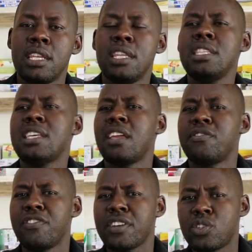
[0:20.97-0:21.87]
these are
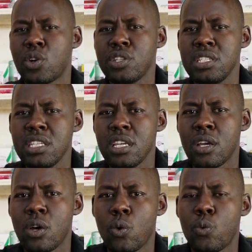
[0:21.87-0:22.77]
infections
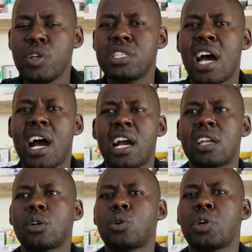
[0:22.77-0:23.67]
which are
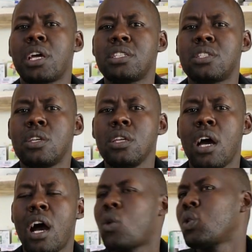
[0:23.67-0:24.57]
categorized
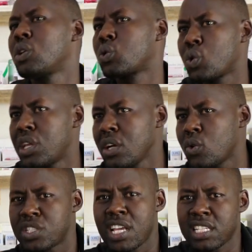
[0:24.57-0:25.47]
according to the
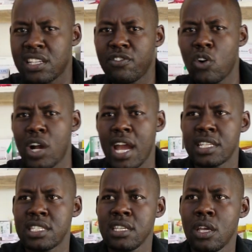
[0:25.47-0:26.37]
causative
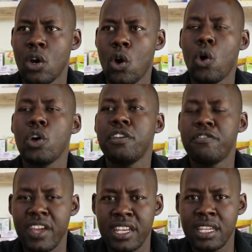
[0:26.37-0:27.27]
organs or
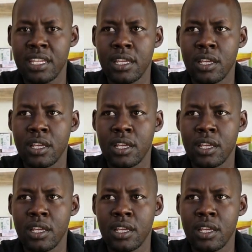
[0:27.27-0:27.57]
even